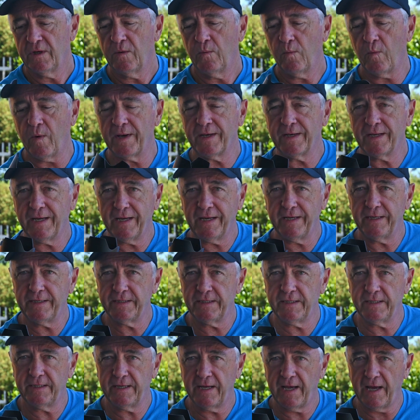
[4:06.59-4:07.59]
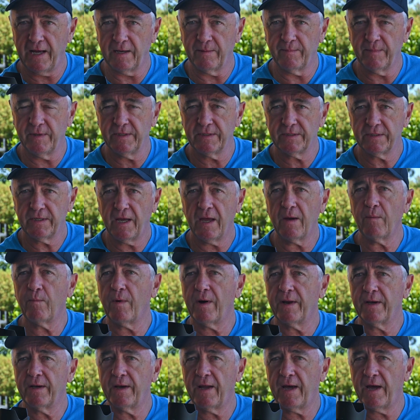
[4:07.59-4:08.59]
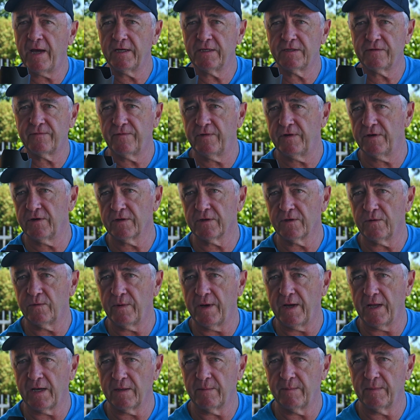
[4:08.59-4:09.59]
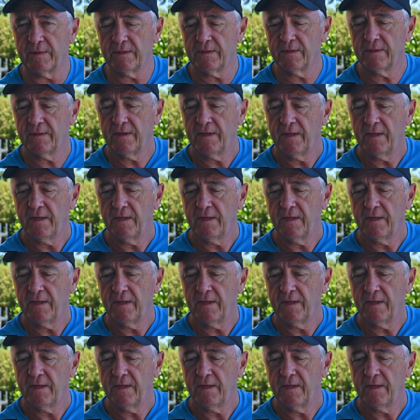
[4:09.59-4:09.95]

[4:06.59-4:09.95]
1 ED element and 1 aspherical element,